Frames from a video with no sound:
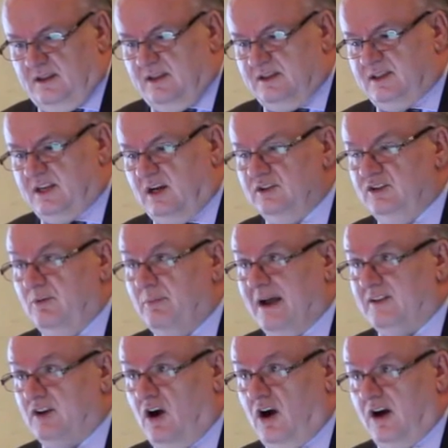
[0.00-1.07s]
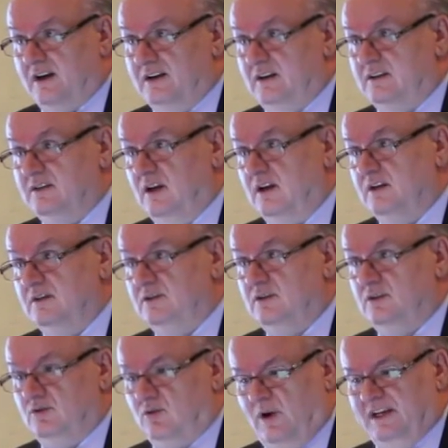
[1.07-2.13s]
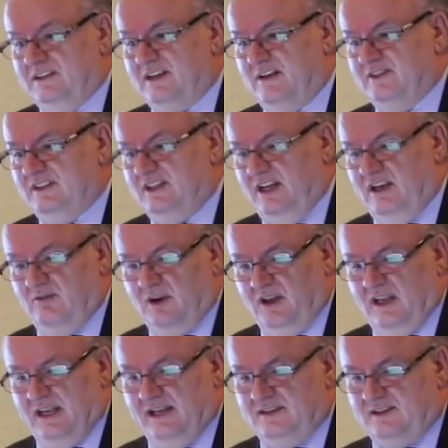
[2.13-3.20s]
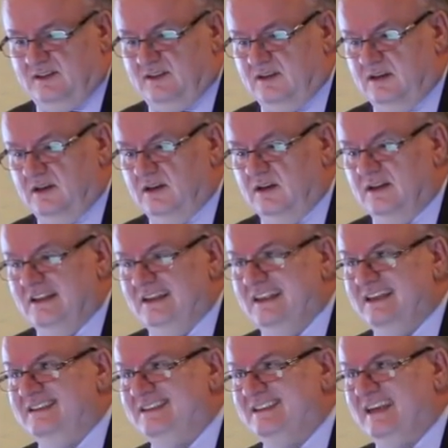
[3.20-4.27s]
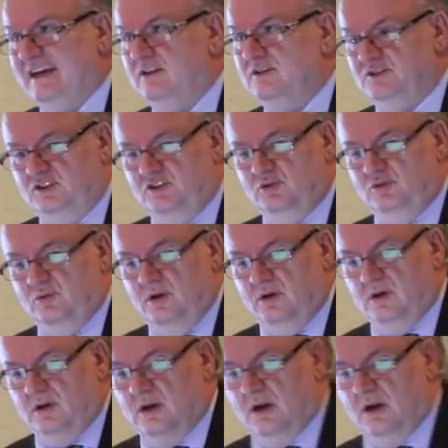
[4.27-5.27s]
This tells you about the August 2017 release. This tells you